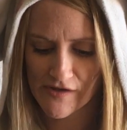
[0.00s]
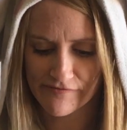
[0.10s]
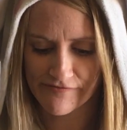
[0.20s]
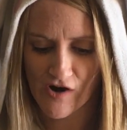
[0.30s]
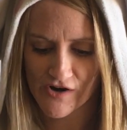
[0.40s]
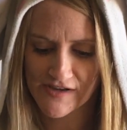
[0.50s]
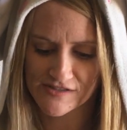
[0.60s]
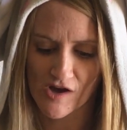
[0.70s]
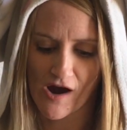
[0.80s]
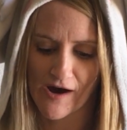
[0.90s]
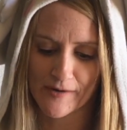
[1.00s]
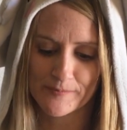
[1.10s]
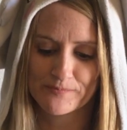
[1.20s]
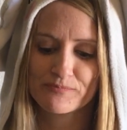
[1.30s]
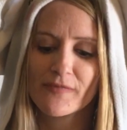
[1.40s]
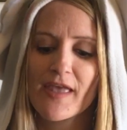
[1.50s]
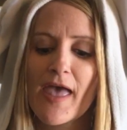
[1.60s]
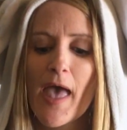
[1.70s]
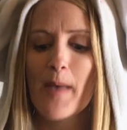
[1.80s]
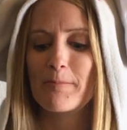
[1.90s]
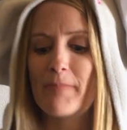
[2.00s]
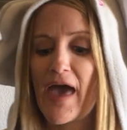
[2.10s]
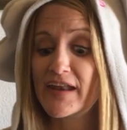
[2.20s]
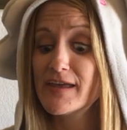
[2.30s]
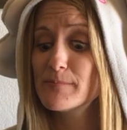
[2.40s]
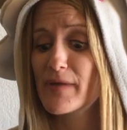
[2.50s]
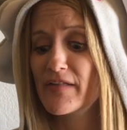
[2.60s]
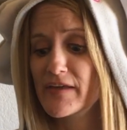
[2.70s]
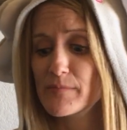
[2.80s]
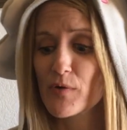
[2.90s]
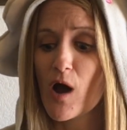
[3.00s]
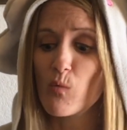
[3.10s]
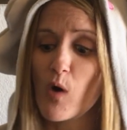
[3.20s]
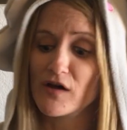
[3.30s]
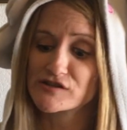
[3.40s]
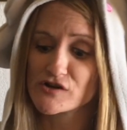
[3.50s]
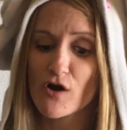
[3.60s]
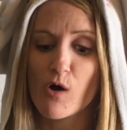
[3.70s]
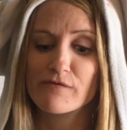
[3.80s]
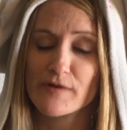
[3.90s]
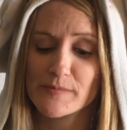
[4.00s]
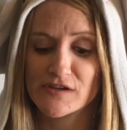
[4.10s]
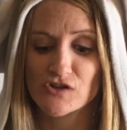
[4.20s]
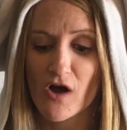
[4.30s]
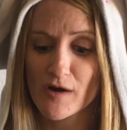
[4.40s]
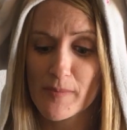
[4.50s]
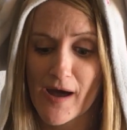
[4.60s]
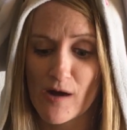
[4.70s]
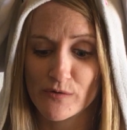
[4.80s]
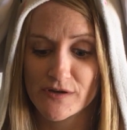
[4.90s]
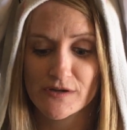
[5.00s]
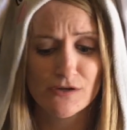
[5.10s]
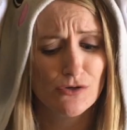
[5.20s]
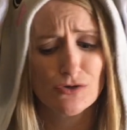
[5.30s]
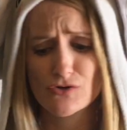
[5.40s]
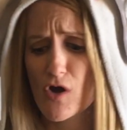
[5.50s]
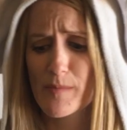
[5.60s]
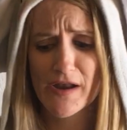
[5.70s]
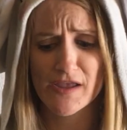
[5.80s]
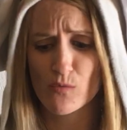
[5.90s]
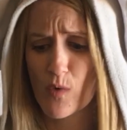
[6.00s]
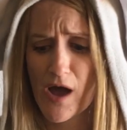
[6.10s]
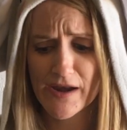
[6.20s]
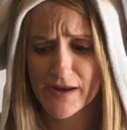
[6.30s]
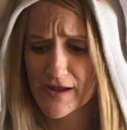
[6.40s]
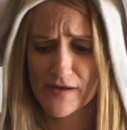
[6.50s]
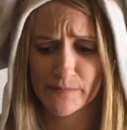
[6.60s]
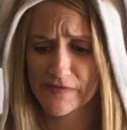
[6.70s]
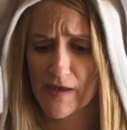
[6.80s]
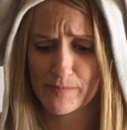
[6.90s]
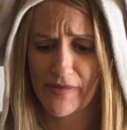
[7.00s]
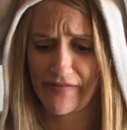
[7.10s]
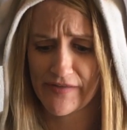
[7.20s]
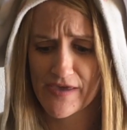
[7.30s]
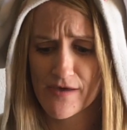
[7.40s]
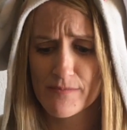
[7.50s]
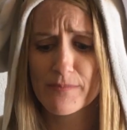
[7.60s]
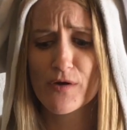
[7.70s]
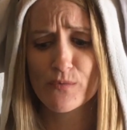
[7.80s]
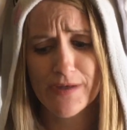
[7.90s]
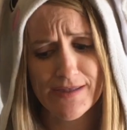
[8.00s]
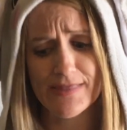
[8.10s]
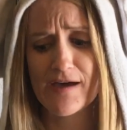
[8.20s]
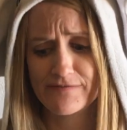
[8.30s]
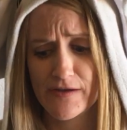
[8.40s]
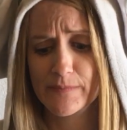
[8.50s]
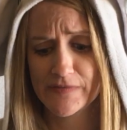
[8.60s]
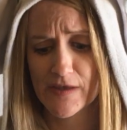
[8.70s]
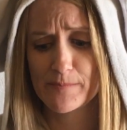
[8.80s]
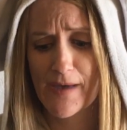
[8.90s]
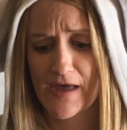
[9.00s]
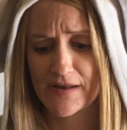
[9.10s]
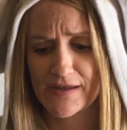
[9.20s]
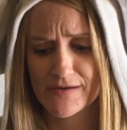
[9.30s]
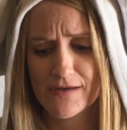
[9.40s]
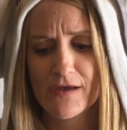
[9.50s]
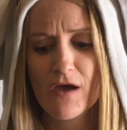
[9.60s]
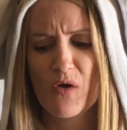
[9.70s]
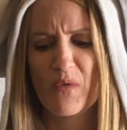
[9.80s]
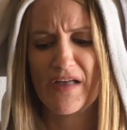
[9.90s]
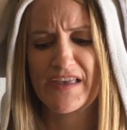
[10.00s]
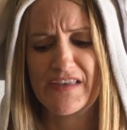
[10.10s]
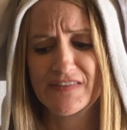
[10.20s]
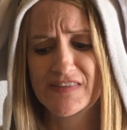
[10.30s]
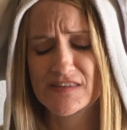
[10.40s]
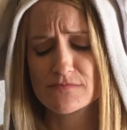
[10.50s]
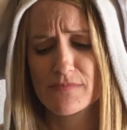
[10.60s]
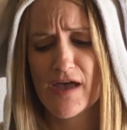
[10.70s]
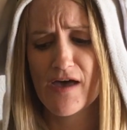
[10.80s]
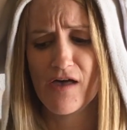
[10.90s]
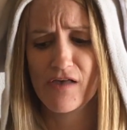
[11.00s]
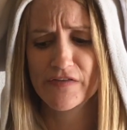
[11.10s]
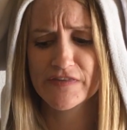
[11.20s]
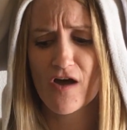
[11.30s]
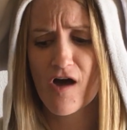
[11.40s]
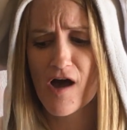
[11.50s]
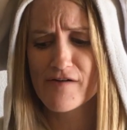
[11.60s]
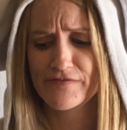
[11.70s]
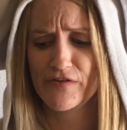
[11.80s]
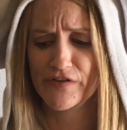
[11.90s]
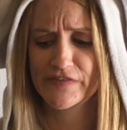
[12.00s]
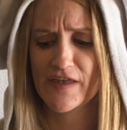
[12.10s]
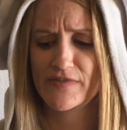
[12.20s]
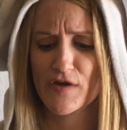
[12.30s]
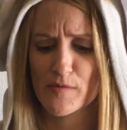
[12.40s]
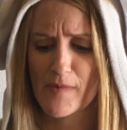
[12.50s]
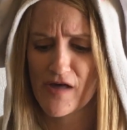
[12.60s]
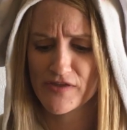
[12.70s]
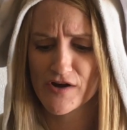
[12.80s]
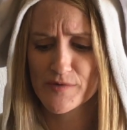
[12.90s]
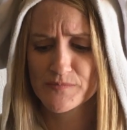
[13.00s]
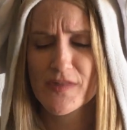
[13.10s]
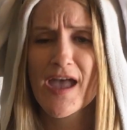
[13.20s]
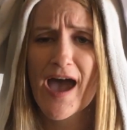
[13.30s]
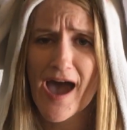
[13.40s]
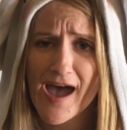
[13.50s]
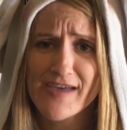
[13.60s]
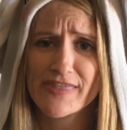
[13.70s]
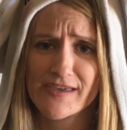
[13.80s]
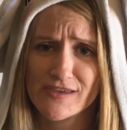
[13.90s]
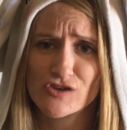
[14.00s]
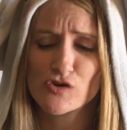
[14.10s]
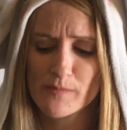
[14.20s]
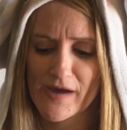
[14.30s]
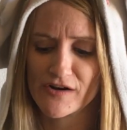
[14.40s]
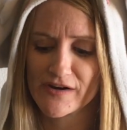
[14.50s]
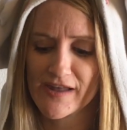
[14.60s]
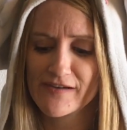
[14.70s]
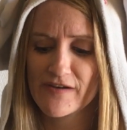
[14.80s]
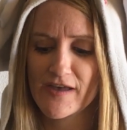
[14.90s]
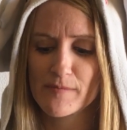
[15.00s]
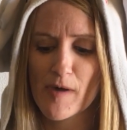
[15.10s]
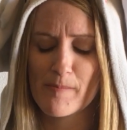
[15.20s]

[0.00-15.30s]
the Farting Dog. Betty and Billy brought Walter home from the dog pound. Nobody wanted him, said Billy, but we love him, said Betty. Well, he smells awful, said their mother. I think you better give him a